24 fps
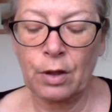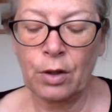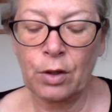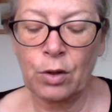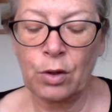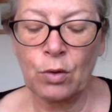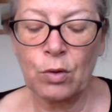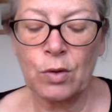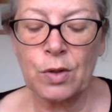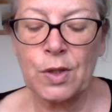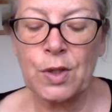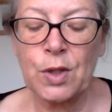
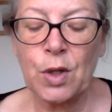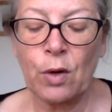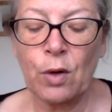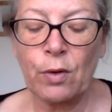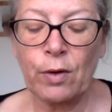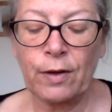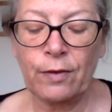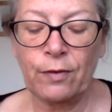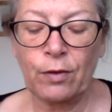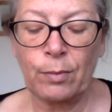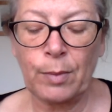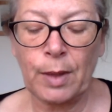You're
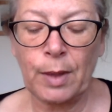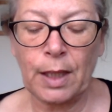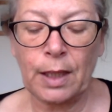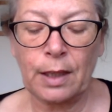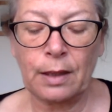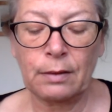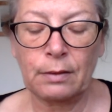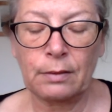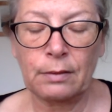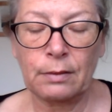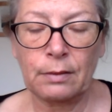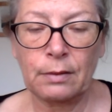sorry for me.
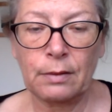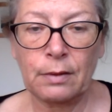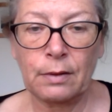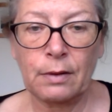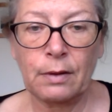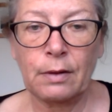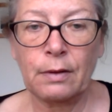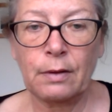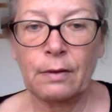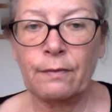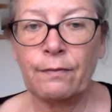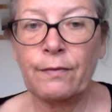
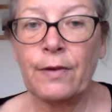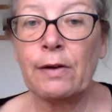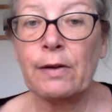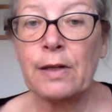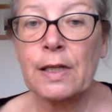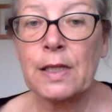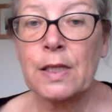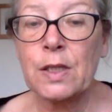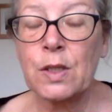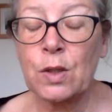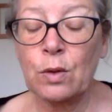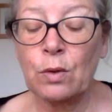Very
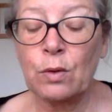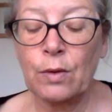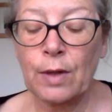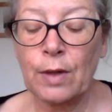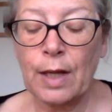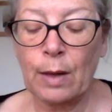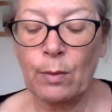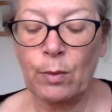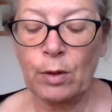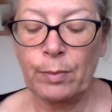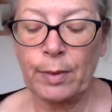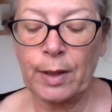soon
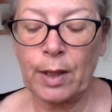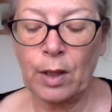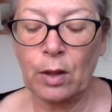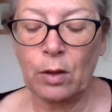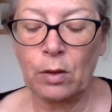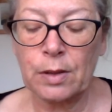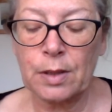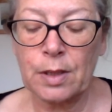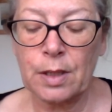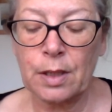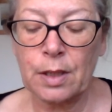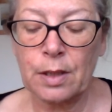that will be
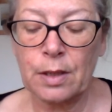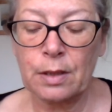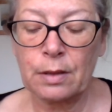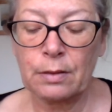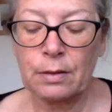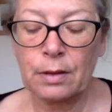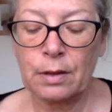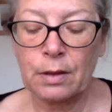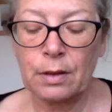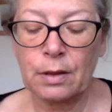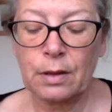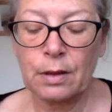altered.
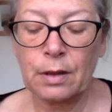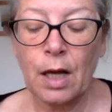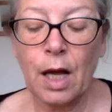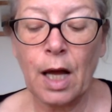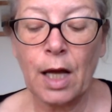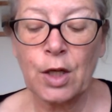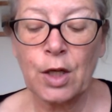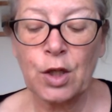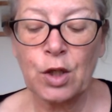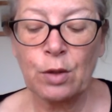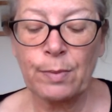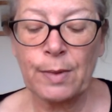
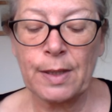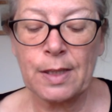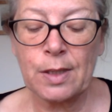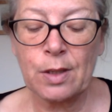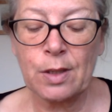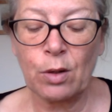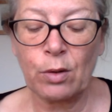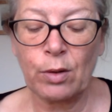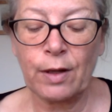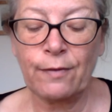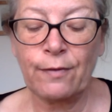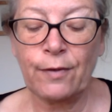I shall be
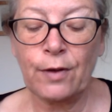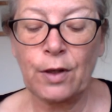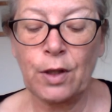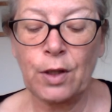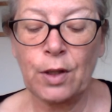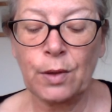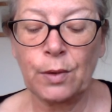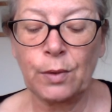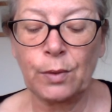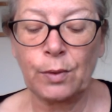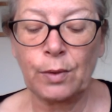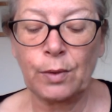sorry for
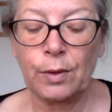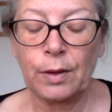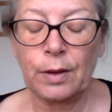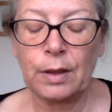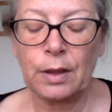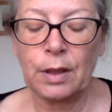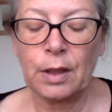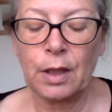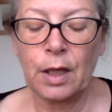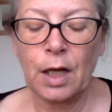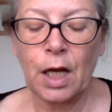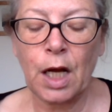you.
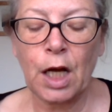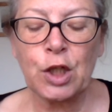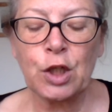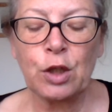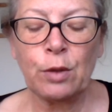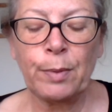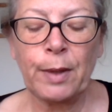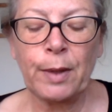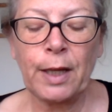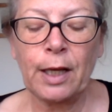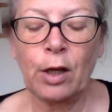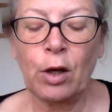I shall
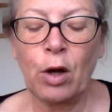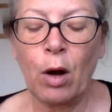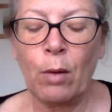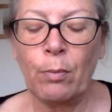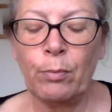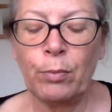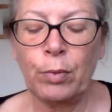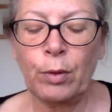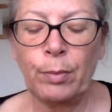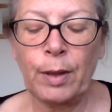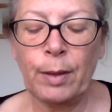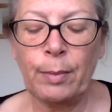be
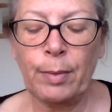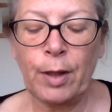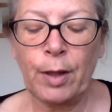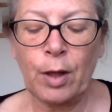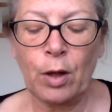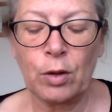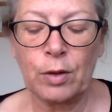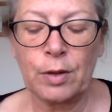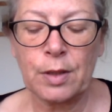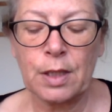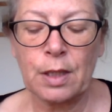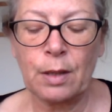incomparably
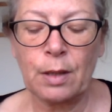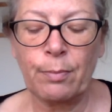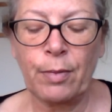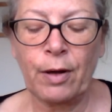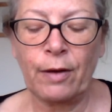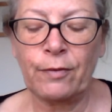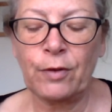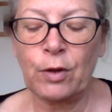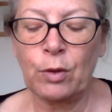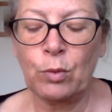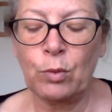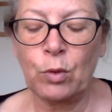beyond and
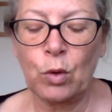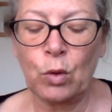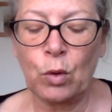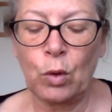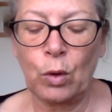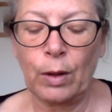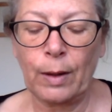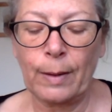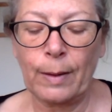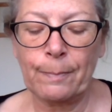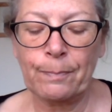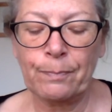above you
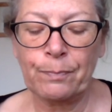all.